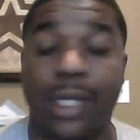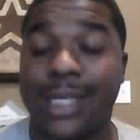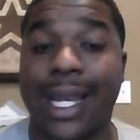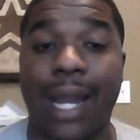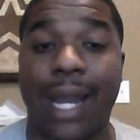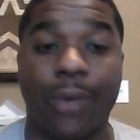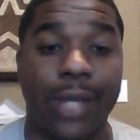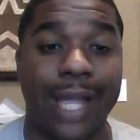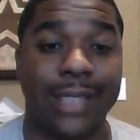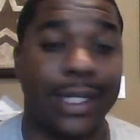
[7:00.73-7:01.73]
Check it out when
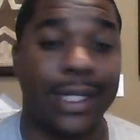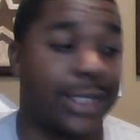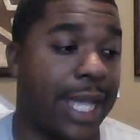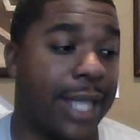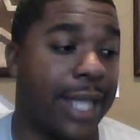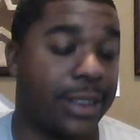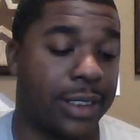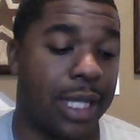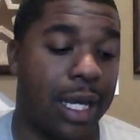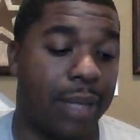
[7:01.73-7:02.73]
you guys get a chance.
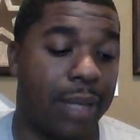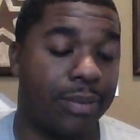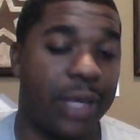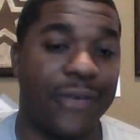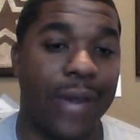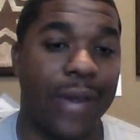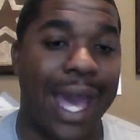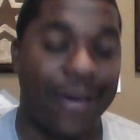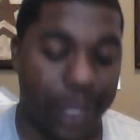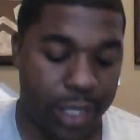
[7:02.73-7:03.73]
If you
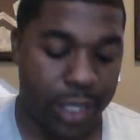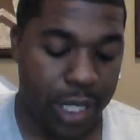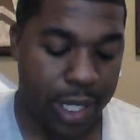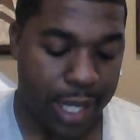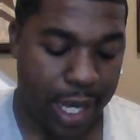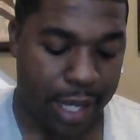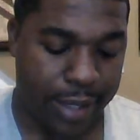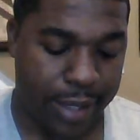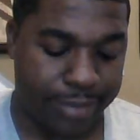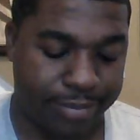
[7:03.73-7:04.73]
haven't,
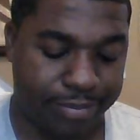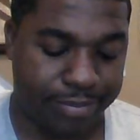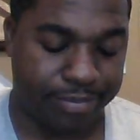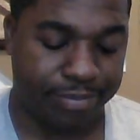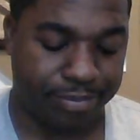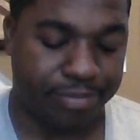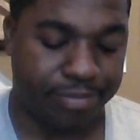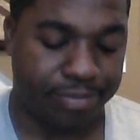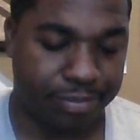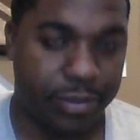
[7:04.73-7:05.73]
um,
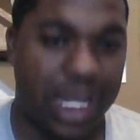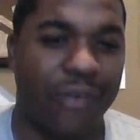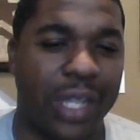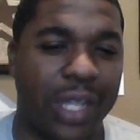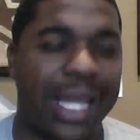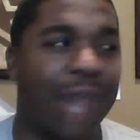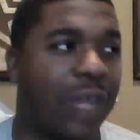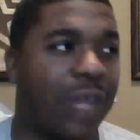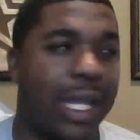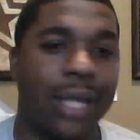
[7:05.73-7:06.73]

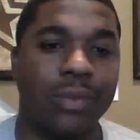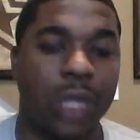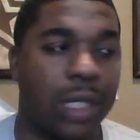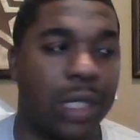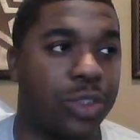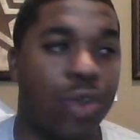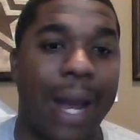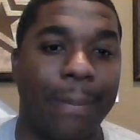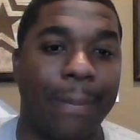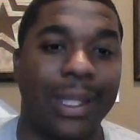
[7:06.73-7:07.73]
definitely a
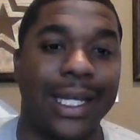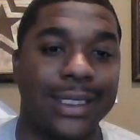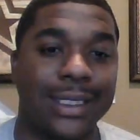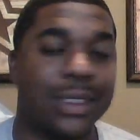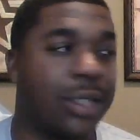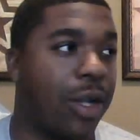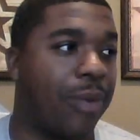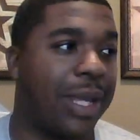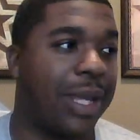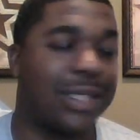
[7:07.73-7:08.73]
try plus. You know
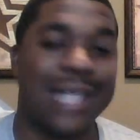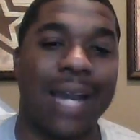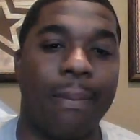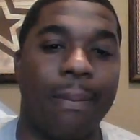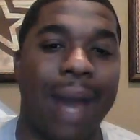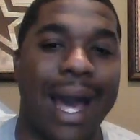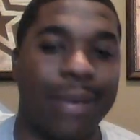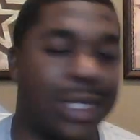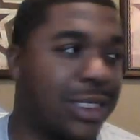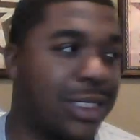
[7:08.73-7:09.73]
what I mean? It's not a
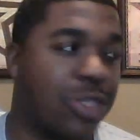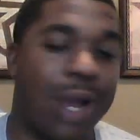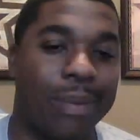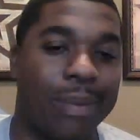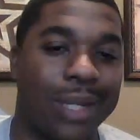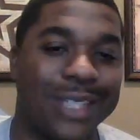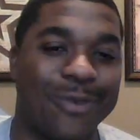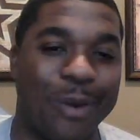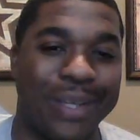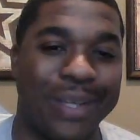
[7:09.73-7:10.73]
buy, but it's a try plus
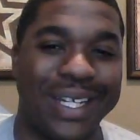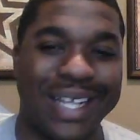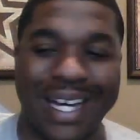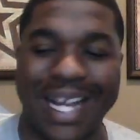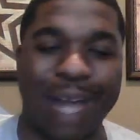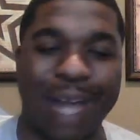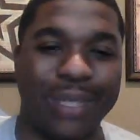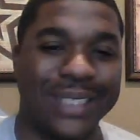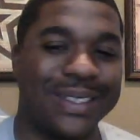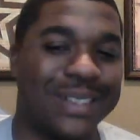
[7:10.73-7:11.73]
for me. God bless.